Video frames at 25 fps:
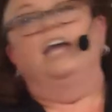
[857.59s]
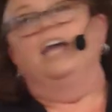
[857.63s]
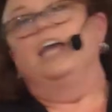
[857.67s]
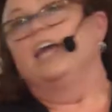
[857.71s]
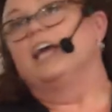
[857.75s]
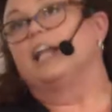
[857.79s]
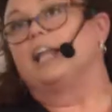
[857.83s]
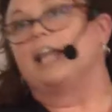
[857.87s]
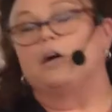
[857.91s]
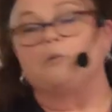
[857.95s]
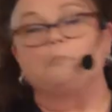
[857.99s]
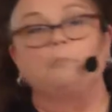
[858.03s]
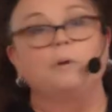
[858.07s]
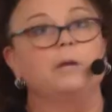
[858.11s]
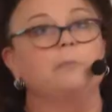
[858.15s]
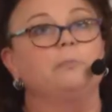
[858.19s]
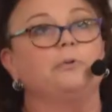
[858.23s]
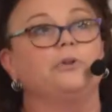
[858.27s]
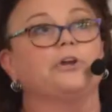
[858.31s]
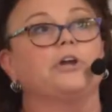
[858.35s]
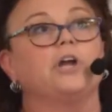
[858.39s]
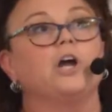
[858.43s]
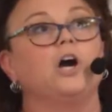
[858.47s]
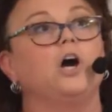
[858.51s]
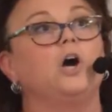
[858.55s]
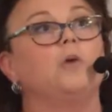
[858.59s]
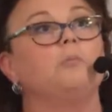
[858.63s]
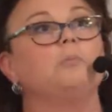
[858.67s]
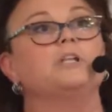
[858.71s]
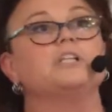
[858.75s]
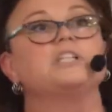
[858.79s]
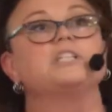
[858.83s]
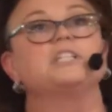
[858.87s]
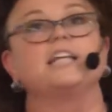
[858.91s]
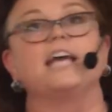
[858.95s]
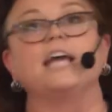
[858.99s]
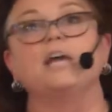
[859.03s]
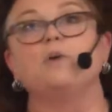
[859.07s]
He allowed people to come and
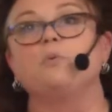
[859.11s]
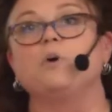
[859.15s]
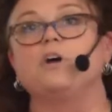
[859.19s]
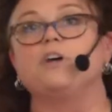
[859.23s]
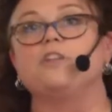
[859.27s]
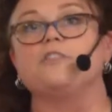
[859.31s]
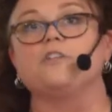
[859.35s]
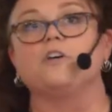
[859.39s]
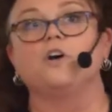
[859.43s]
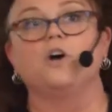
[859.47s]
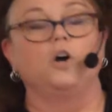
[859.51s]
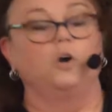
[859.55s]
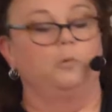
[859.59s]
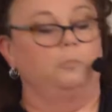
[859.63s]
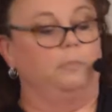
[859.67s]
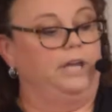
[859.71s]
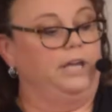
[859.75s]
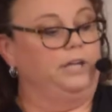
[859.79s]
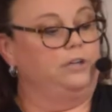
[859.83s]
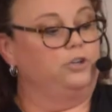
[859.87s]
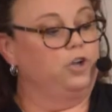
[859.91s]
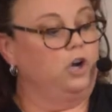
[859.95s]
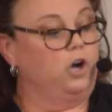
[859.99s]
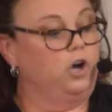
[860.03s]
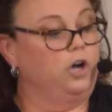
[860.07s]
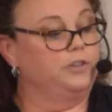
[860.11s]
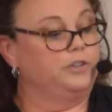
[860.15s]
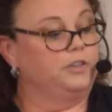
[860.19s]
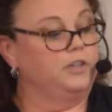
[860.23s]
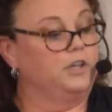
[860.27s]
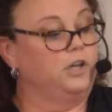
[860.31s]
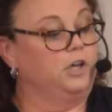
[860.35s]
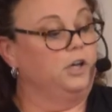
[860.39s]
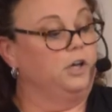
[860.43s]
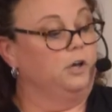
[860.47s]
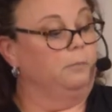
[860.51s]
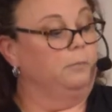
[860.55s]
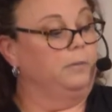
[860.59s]
stay with him. He taught
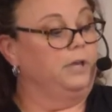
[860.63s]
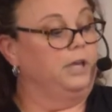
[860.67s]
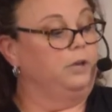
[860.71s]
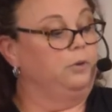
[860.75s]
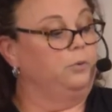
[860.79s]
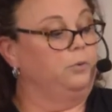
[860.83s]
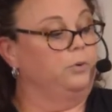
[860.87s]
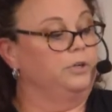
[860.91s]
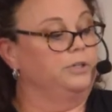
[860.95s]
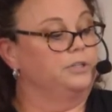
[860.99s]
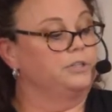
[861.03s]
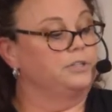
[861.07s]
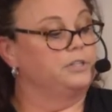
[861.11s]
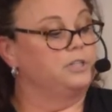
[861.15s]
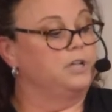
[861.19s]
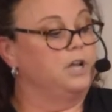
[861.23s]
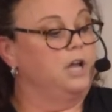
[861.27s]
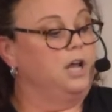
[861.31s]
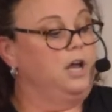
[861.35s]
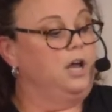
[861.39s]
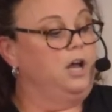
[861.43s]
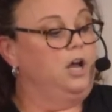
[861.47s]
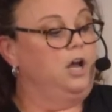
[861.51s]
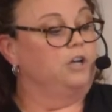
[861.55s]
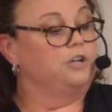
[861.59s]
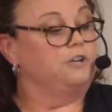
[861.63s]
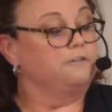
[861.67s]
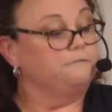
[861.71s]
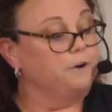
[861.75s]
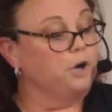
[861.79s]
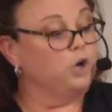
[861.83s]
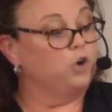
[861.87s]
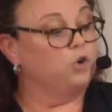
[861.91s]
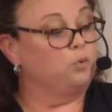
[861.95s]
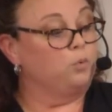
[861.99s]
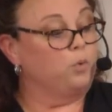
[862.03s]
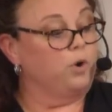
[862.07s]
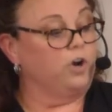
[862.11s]
them. He was a
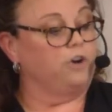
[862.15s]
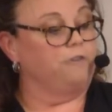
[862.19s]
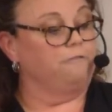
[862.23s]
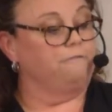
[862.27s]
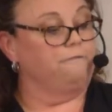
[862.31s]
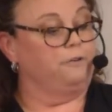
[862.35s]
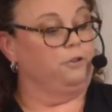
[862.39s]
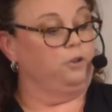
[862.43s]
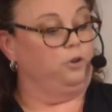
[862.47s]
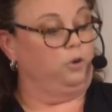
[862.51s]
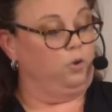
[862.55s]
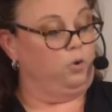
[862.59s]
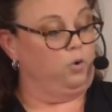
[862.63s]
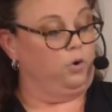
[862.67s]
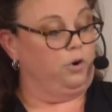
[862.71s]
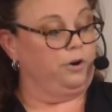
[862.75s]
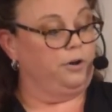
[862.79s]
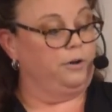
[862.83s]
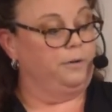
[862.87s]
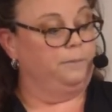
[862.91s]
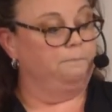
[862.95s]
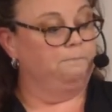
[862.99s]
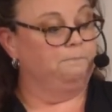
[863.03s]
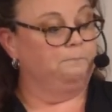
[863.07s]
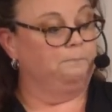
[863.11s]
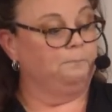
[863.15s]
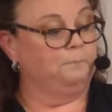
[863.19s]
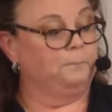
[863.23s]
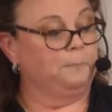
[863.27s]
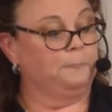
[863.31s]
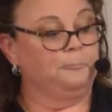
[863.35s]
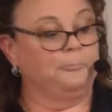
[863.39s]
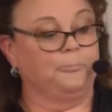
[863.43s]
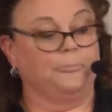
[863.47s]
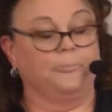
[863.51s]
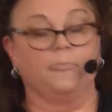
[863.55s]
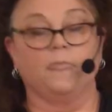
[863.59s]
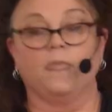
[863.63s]
devoted worker for the Lord.
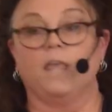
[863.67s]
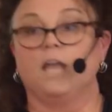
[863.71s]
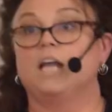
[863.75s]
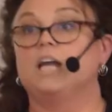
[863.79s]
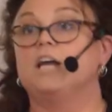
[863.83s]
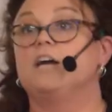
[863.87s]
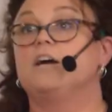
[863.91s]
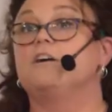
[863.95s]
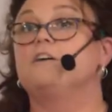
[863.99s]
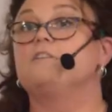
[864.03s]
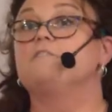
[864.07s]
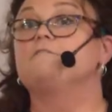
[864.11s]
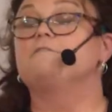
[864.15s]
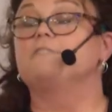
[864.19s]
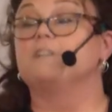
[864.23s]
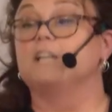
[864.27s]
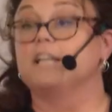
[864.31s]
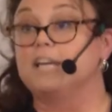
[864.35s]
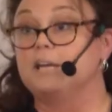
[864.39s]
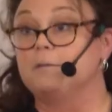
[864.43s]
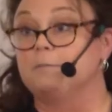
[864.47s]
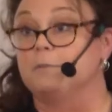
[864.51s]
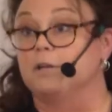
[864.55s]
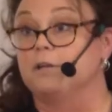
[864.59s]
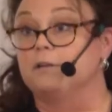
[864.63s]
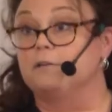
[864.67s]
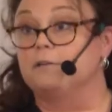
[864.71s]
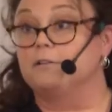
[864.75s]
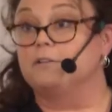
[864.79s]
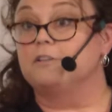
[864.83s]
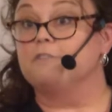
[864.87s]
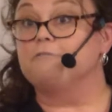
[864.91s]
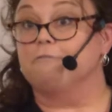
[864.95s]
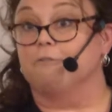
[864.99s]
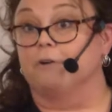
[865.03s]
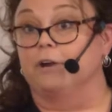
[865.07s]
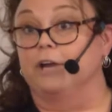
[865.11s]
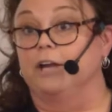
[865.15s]
Philemon,
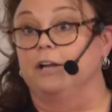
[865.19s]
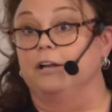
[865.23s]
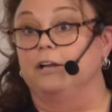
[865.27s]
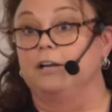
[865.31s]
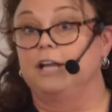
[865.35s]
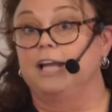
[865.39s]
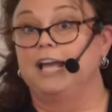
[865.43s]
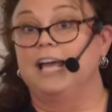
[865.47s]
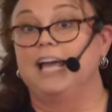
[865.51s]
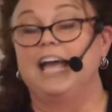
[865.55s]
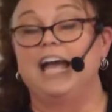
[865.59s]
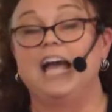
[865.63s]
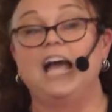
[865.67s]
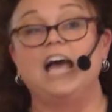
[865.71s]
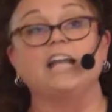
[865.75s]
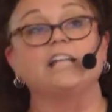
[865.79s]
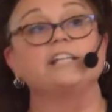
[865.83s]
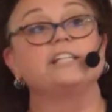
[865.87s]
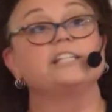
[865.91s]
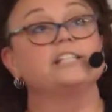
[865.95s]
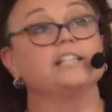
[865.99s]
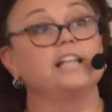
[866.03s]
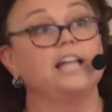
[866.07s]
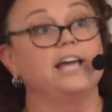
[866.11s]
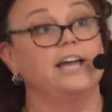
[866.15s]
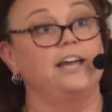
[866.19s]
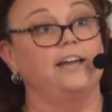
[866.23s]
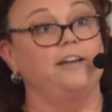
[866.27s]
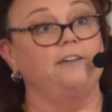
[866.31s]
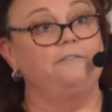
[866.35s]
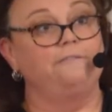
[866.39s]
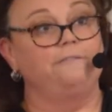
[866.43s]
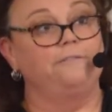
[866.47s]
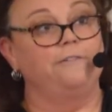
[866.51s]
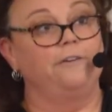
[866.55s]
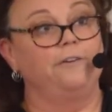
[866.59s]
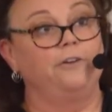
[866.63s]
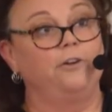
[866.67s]
the friend, had a slave.